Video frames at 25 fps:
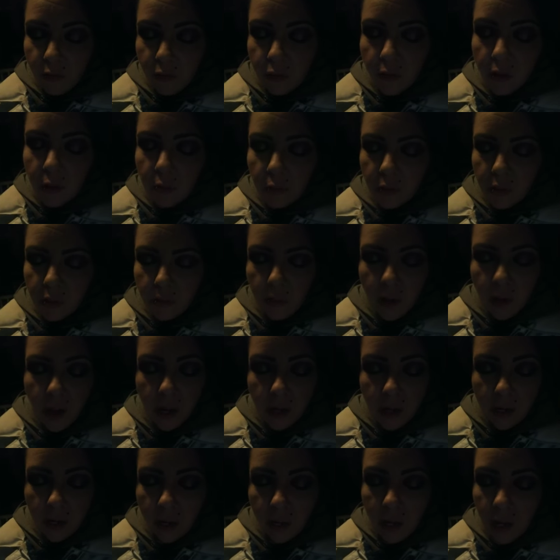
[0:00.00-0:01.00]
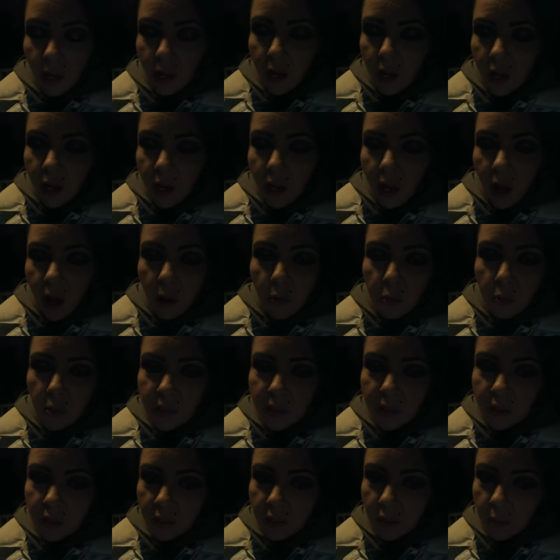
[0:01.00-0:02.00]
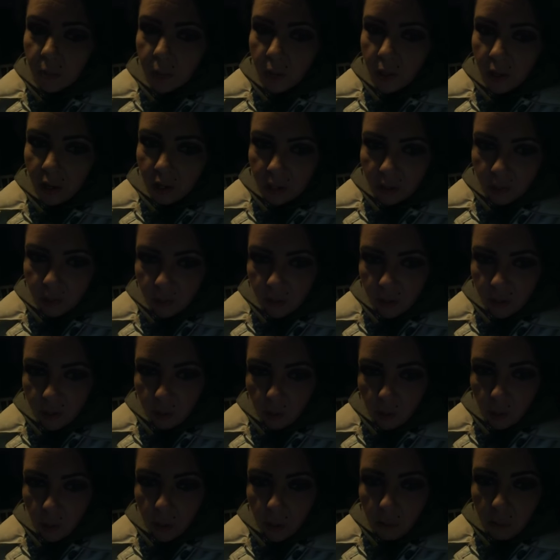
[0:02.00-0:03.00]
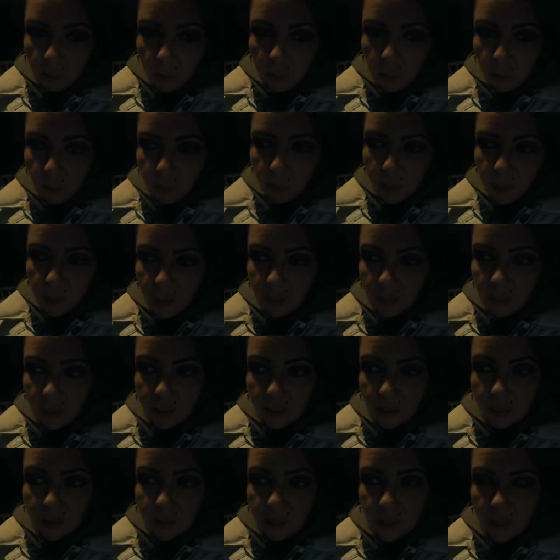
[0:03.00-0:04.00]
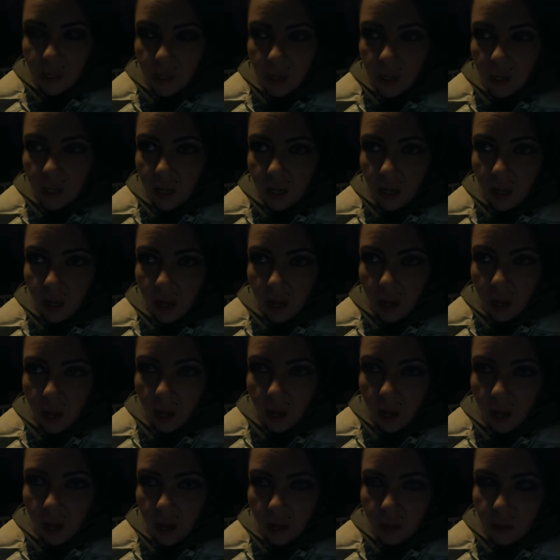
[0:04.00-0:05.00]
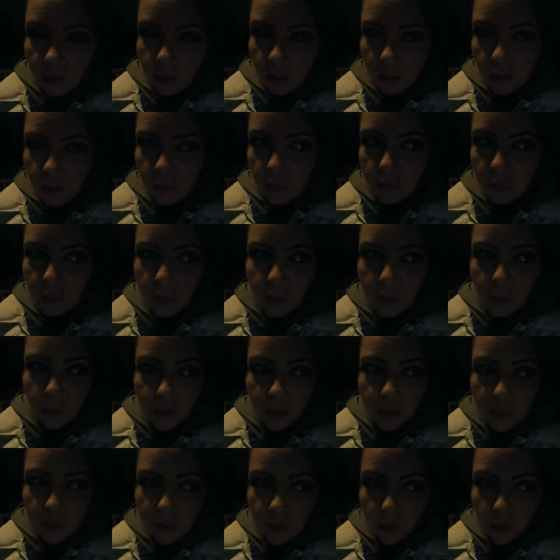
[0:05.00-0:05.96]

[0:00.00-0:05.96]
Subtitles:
I felt really bad. I wasn't going to put any video up because I thought it would be really